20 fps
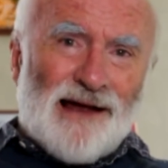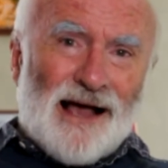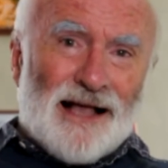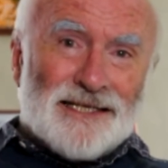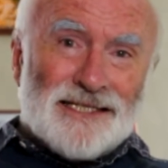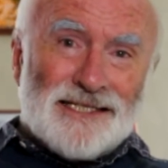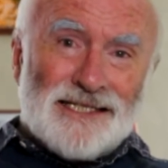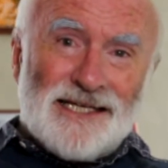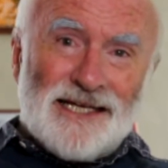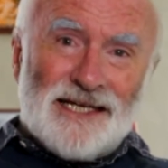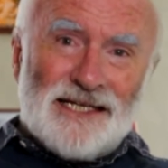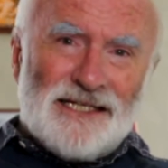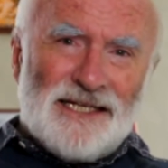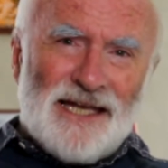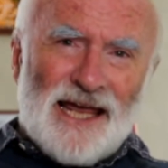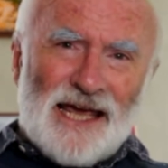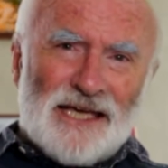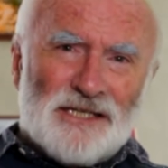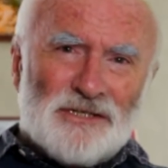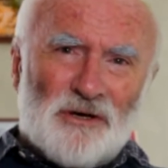halcyon
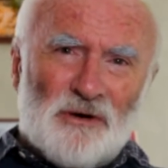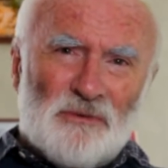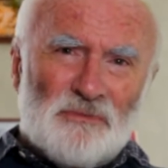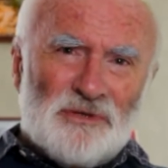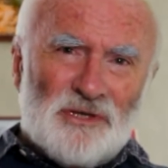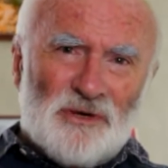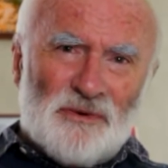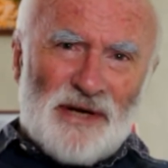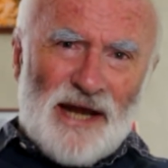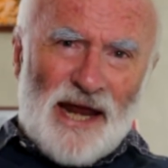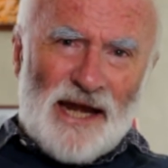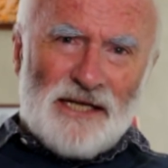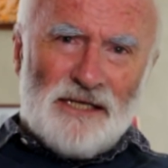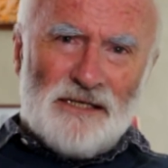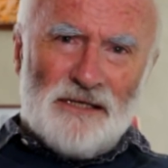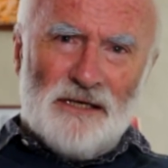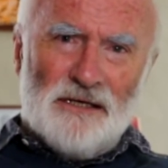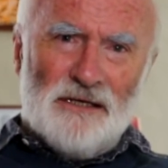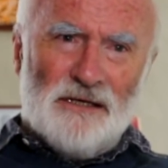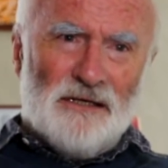days come to an
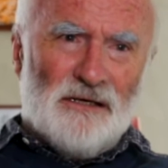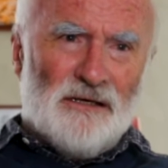end.